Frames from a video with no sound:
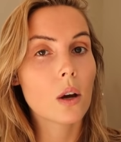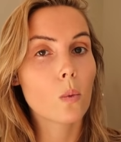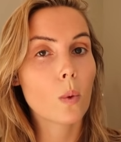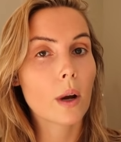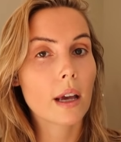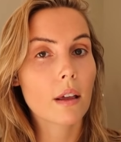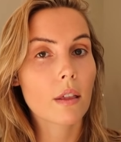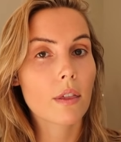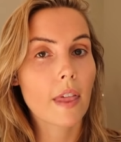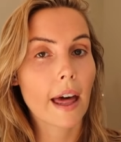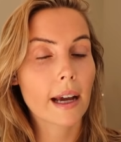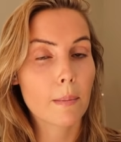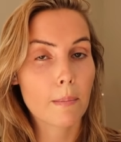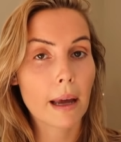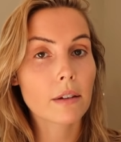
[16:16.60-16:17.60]
with
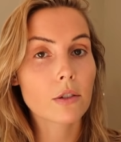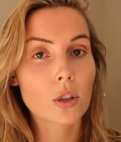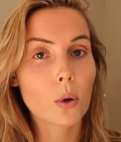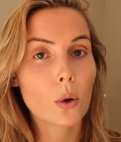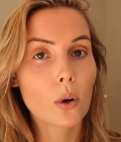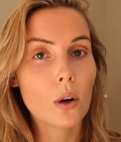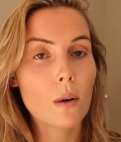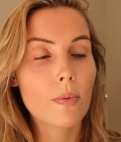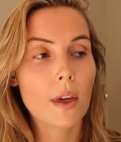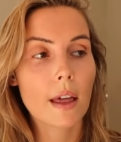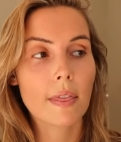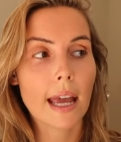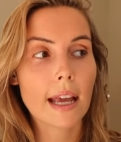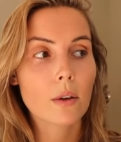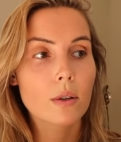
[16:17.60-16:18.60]
like a mentor,
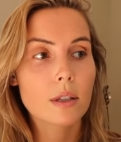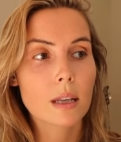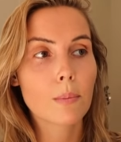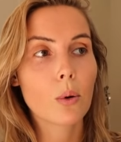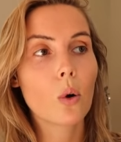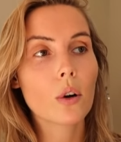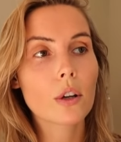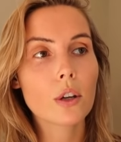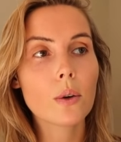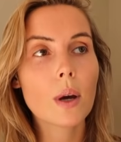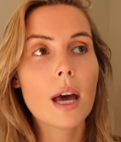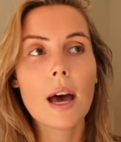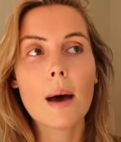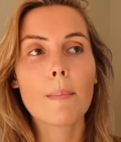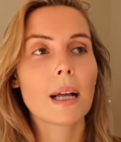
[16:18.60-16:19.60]
then they could support you.
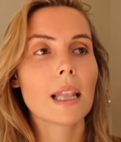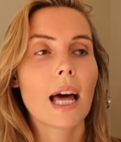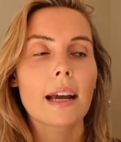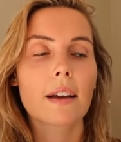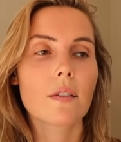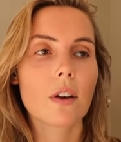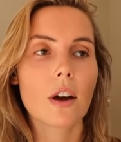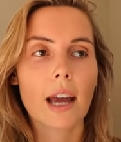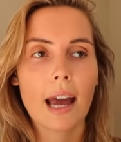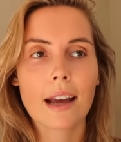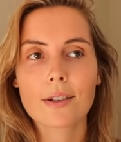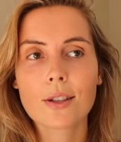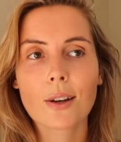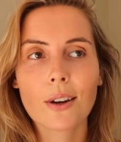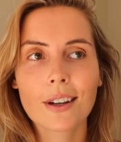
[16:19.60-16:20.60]
But like,
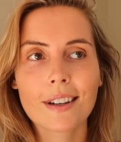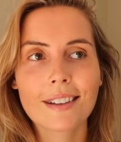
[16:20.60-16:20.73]
okay, so